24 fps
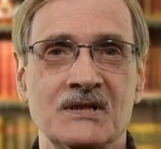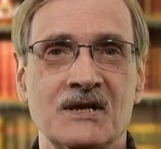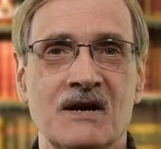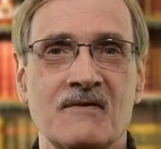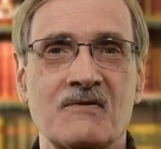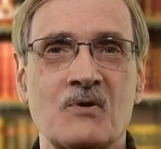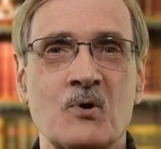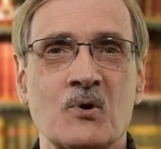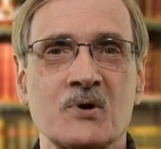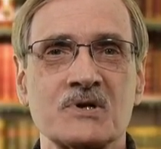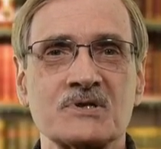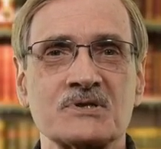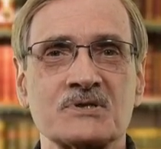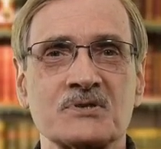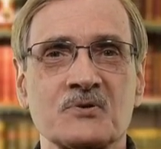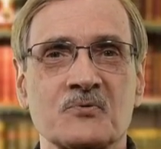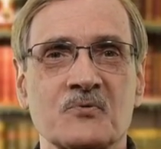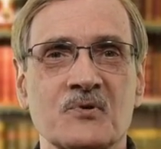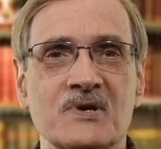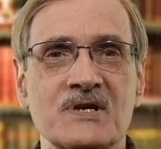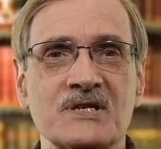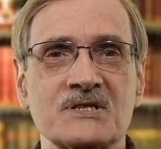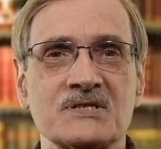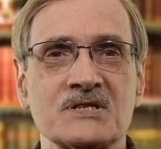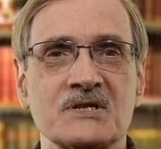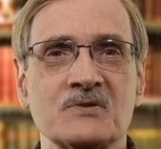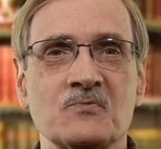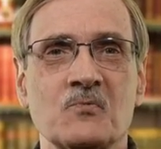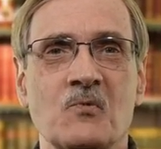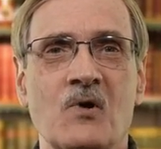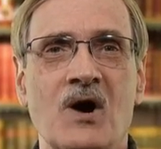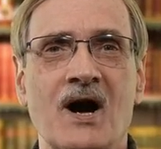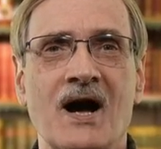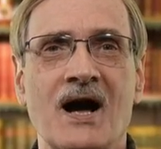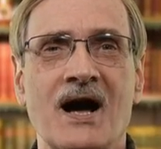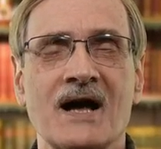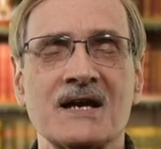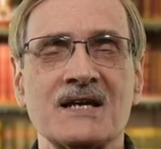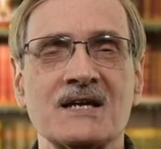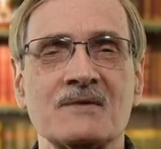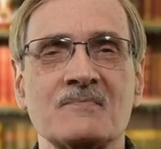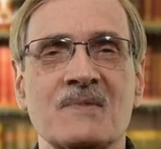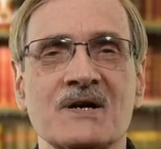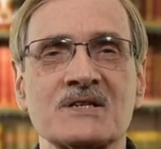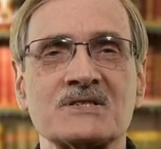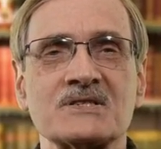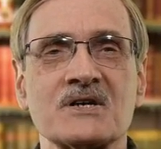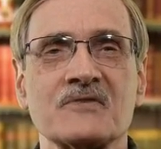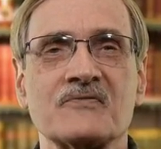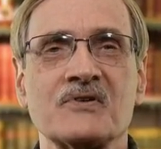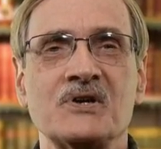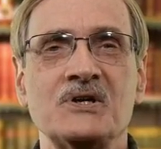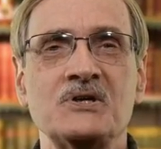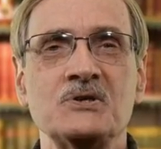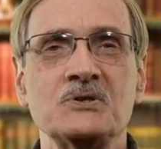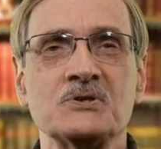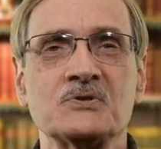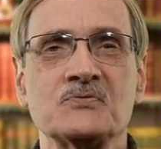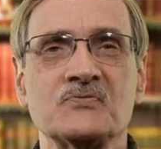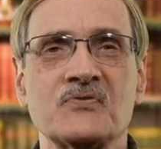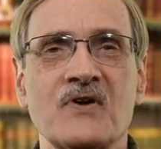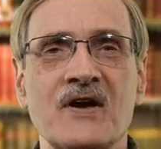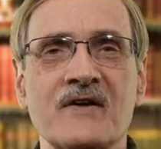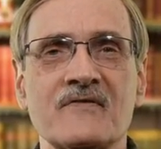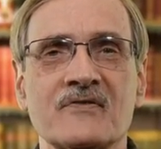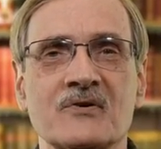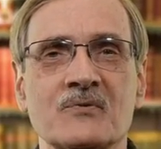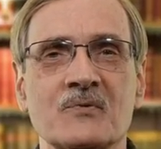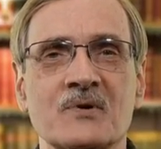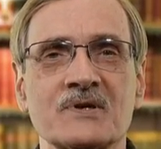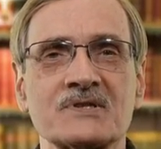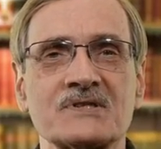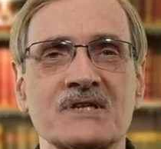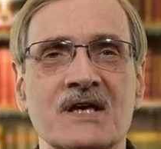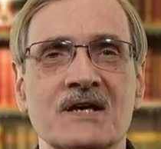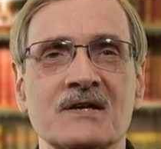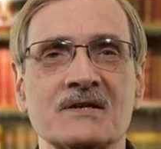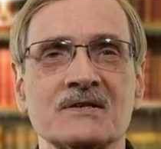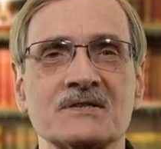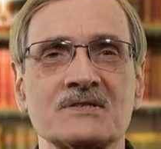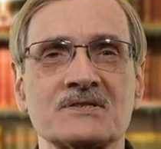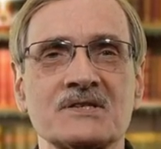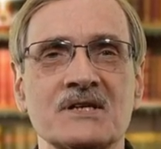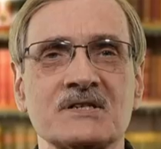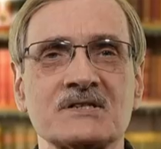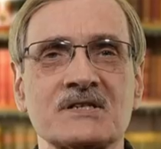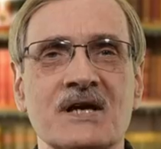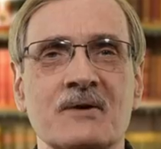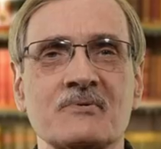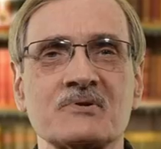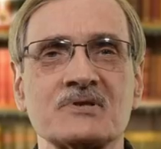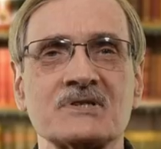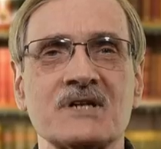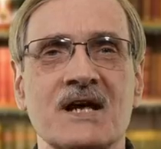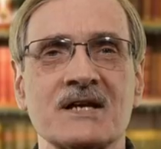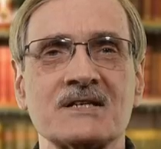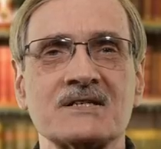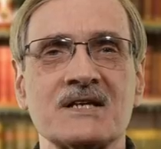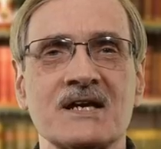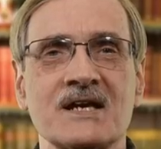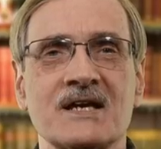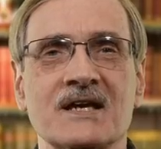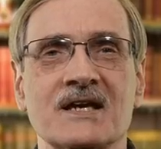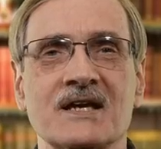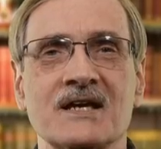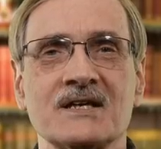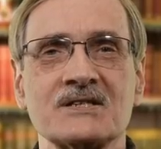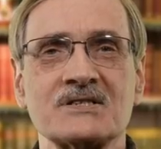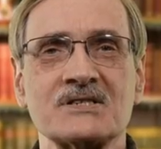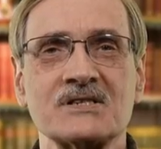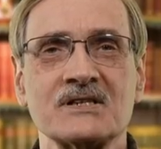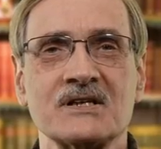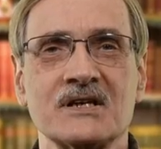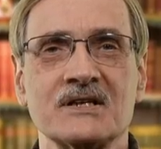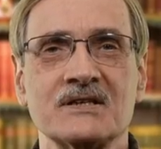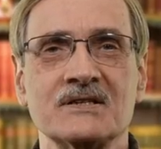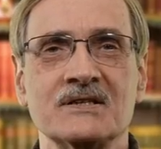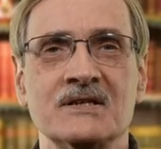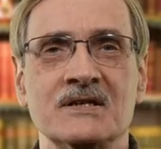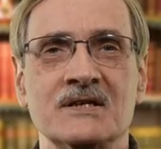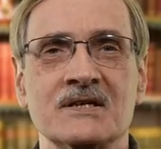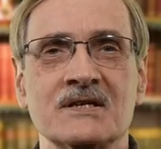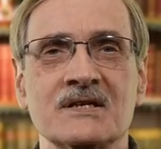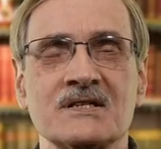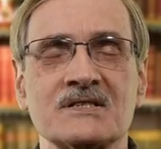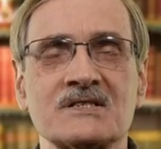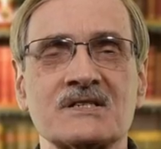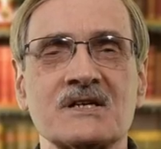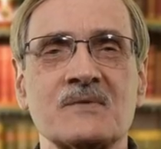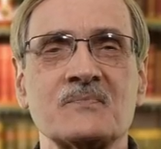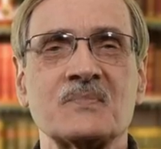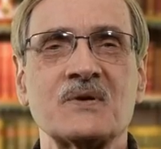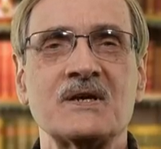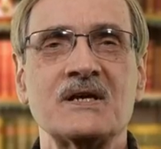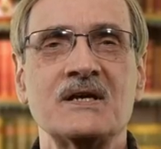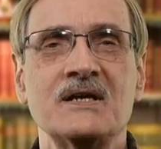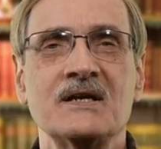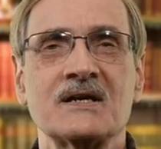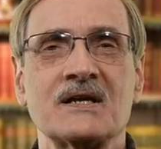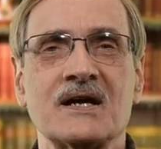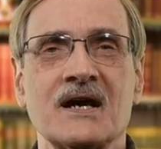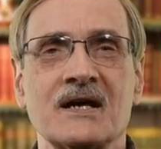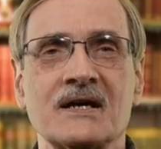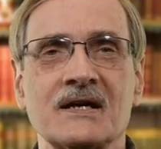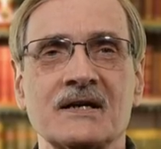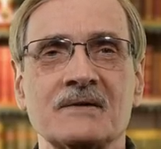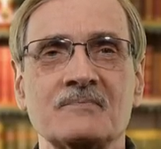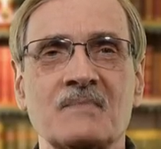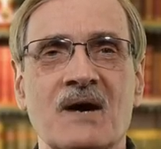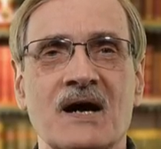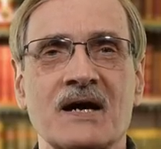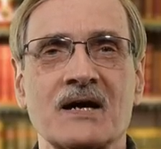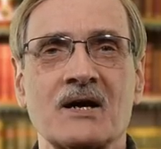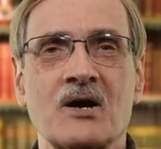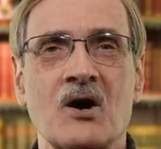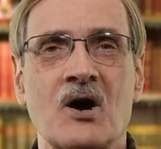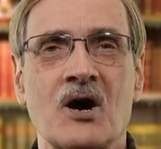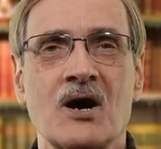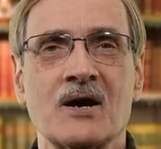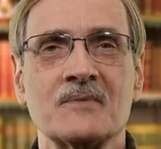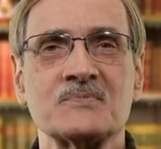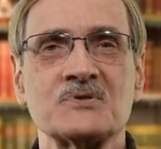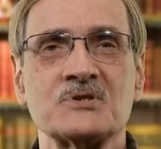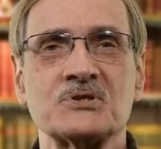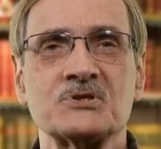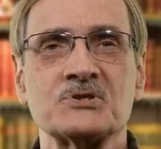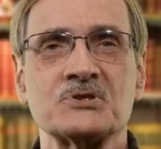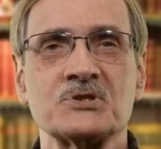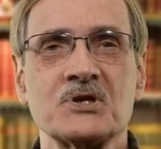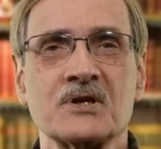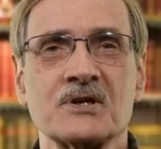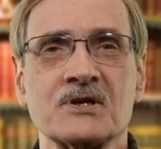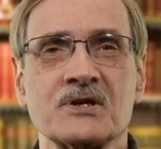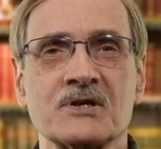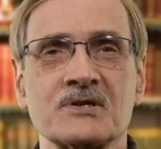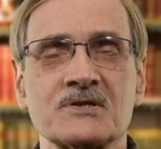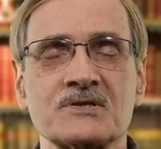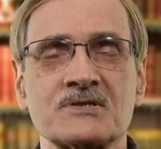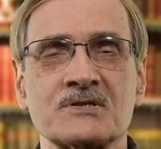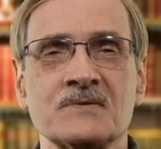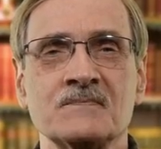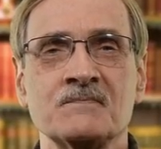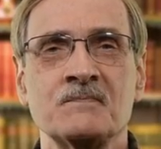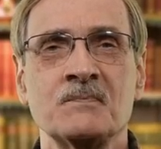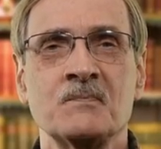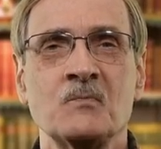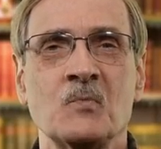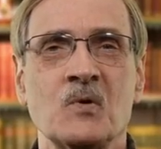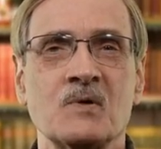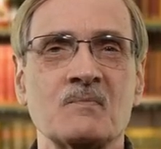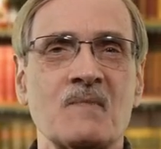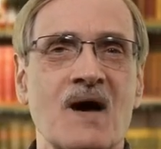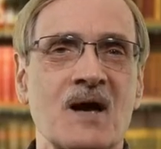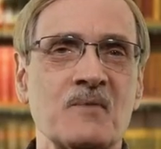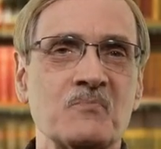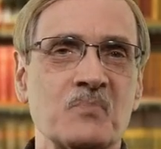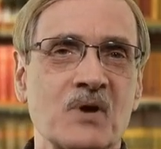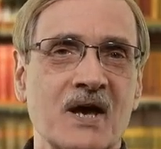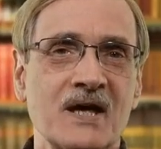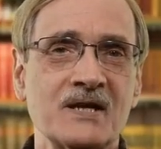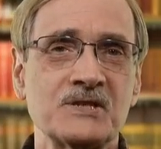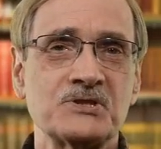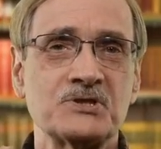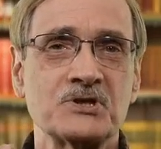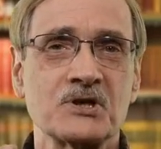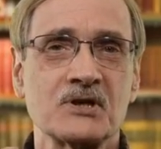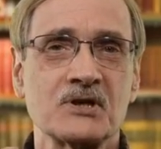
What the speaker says: Of course, the reason why I did myself a huge favor was that since I was not taking insulin and simply cutting my carbs and sugars, when my blood